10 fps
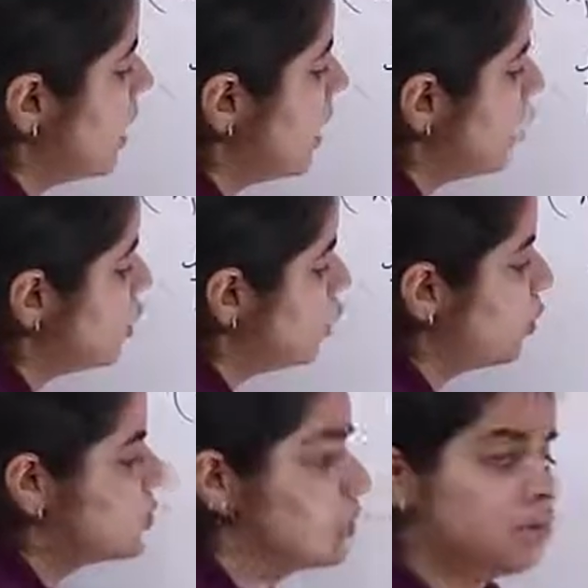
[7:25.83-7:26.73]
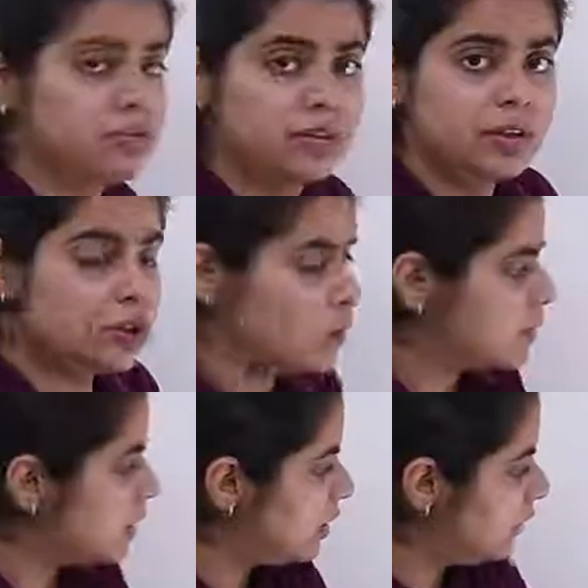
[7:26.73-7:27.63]
Now what do you observe? You
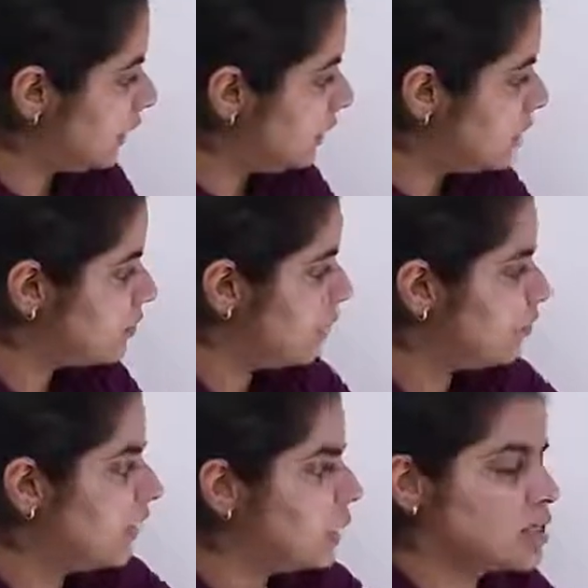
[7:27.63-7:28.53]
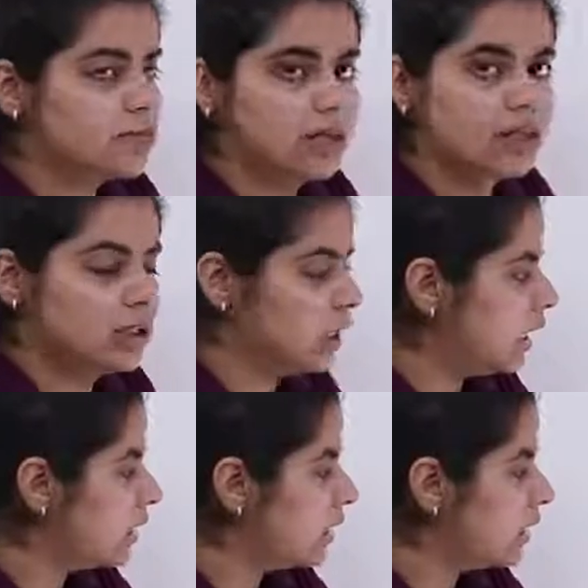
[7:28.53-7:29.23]
observe that it is 1 minus 1 here,